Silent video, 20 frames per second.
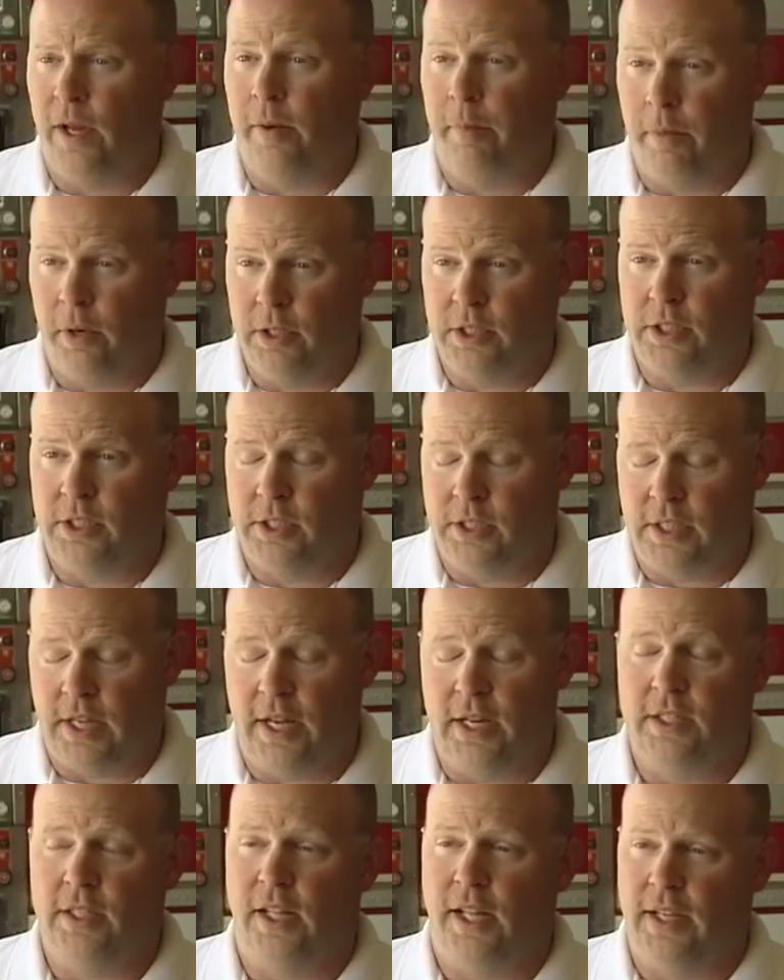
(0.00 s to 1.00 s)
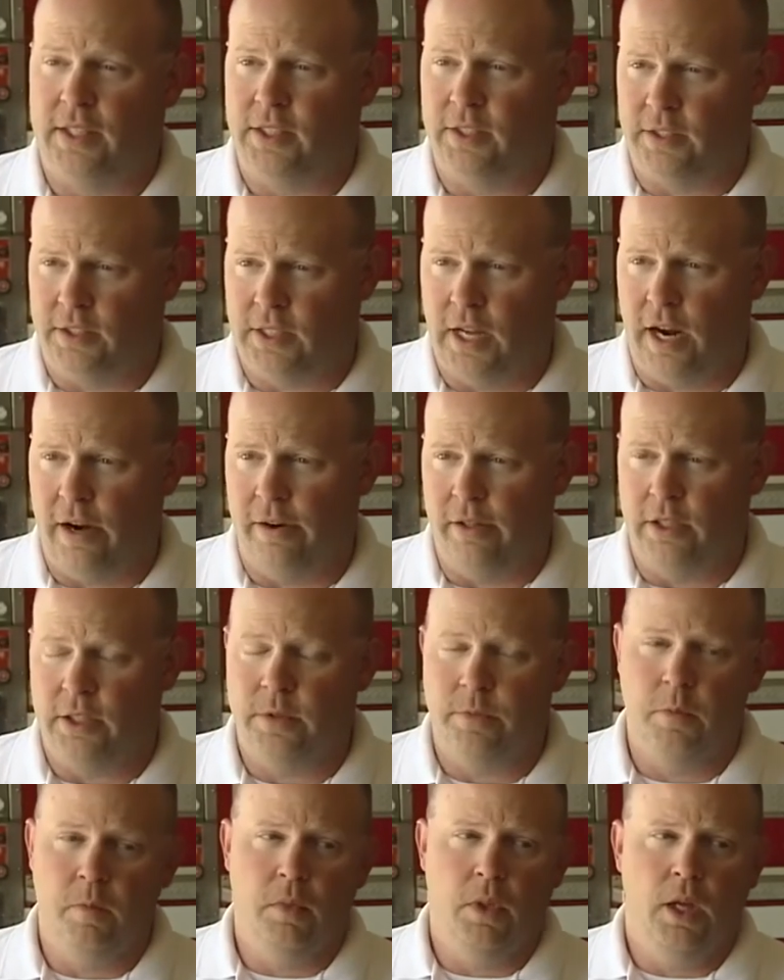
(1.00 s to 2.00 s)
ran emergency status lights and
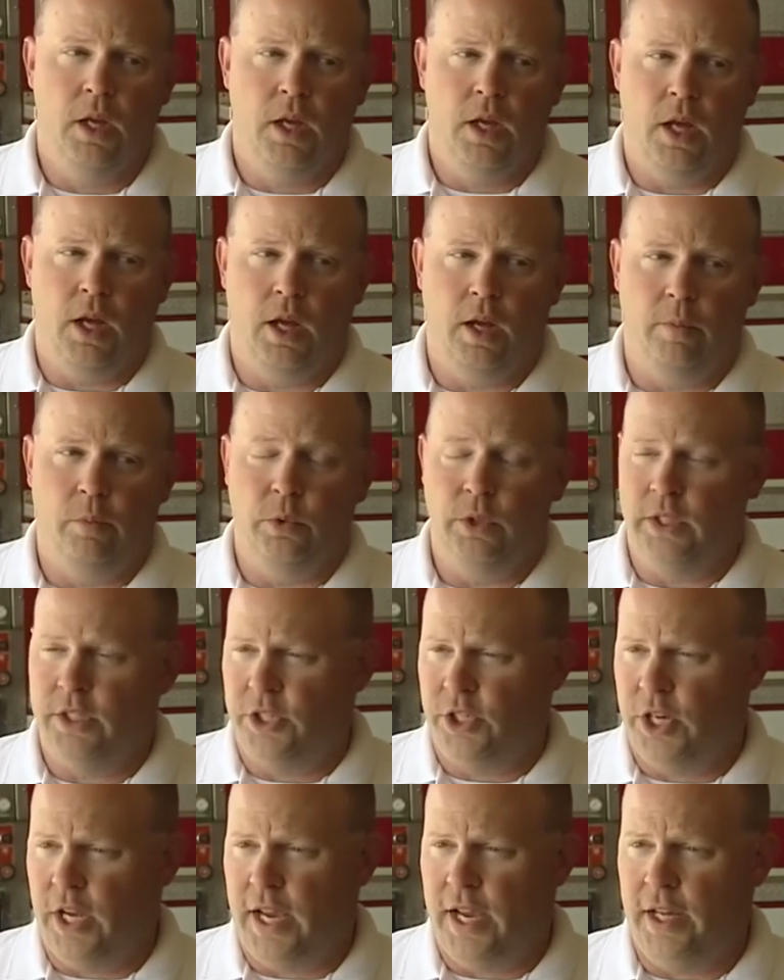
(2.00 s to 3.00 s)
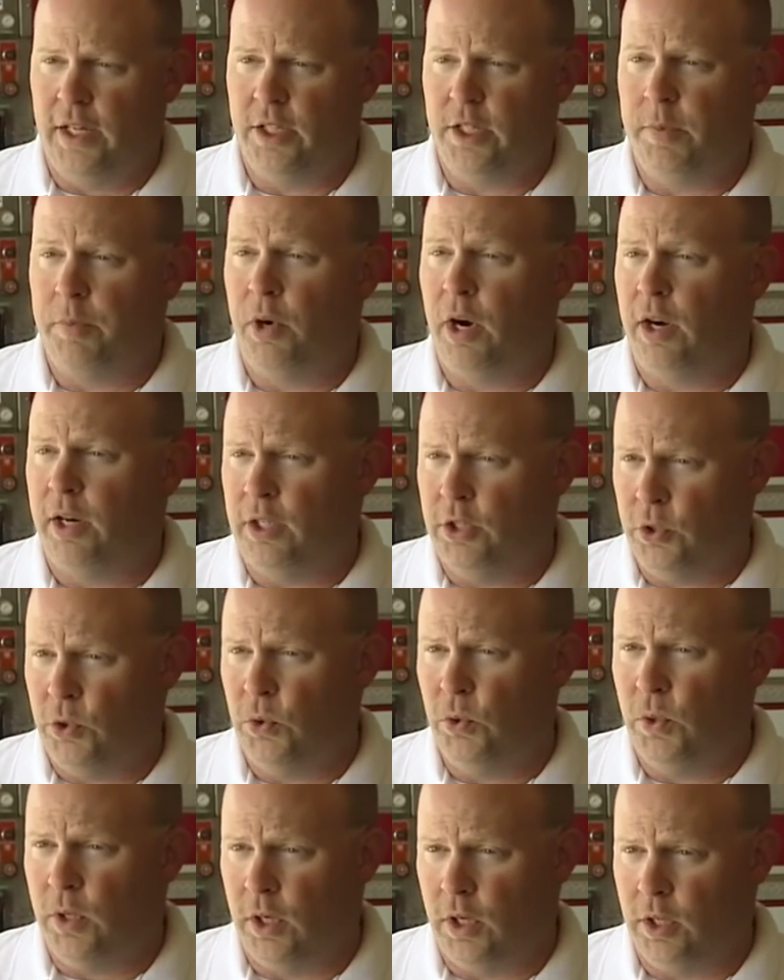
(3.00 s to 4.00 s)
sirens. Um, when this changed, Priority
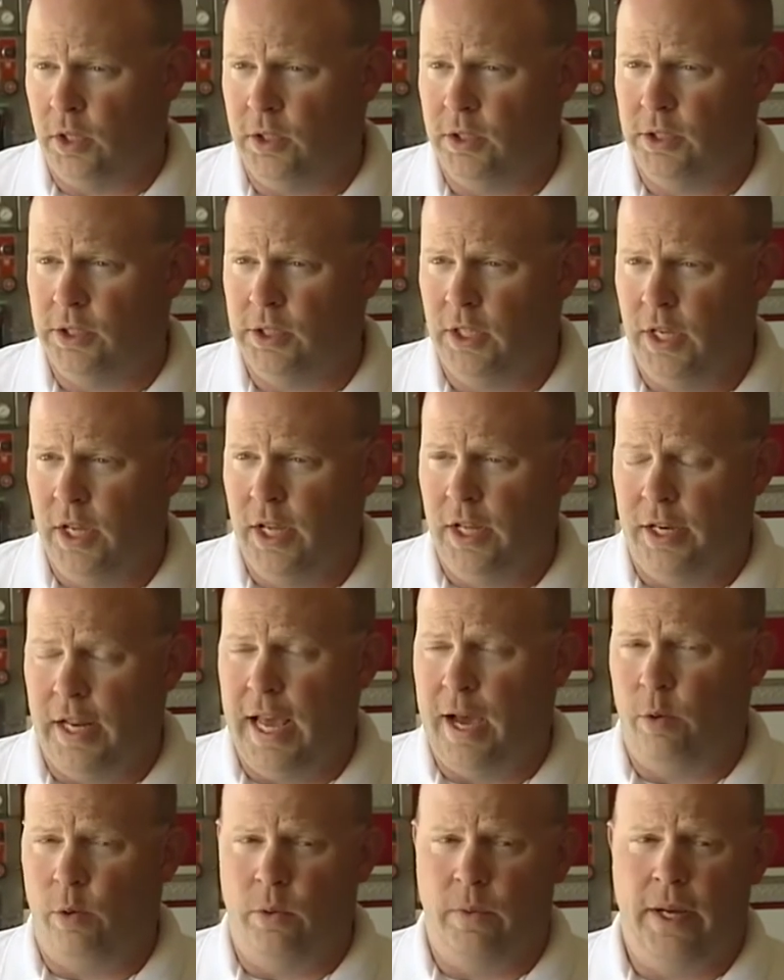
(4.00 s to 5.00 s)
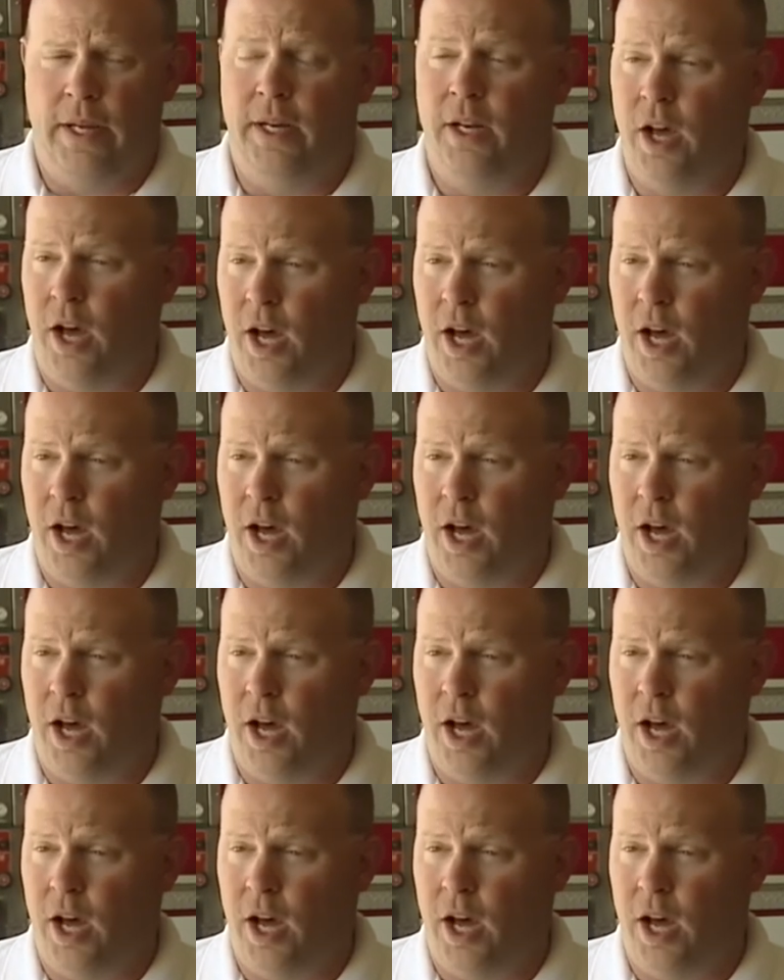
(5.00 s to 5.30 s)
2 calls now were ran